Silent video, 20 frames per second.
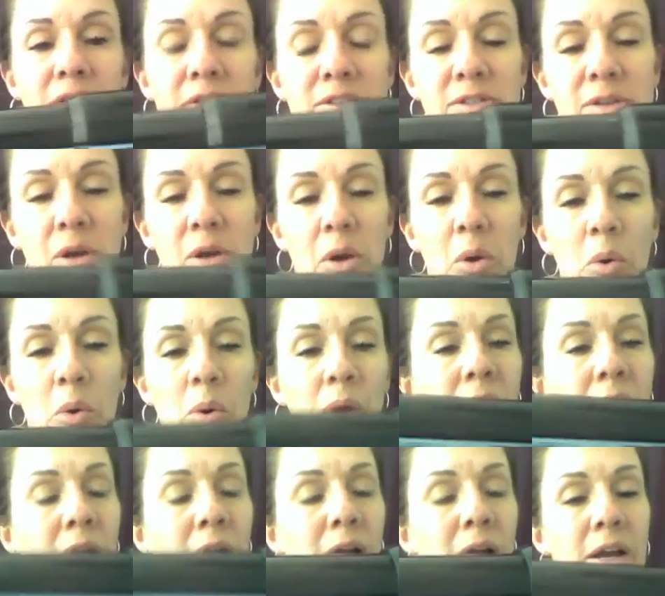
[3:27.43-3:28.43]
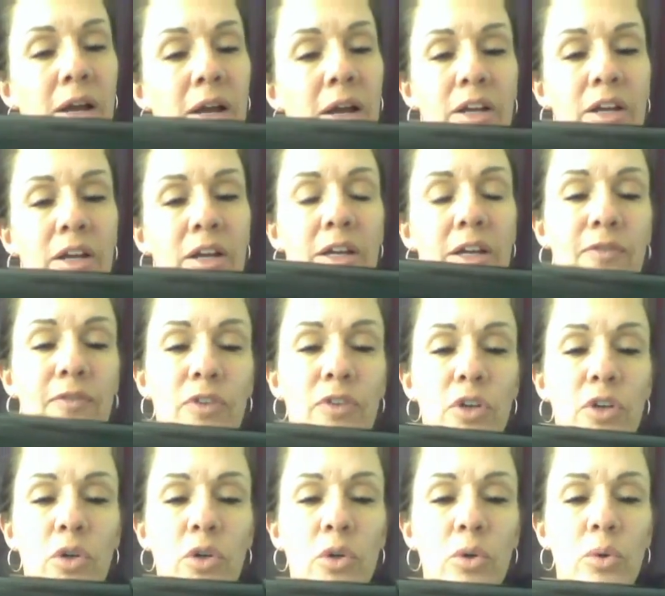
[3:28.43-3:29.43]
So if
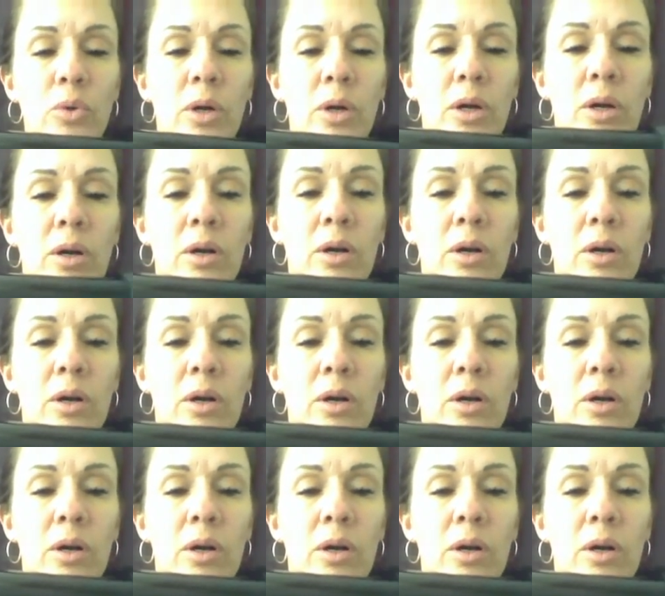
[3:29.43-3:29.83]
you're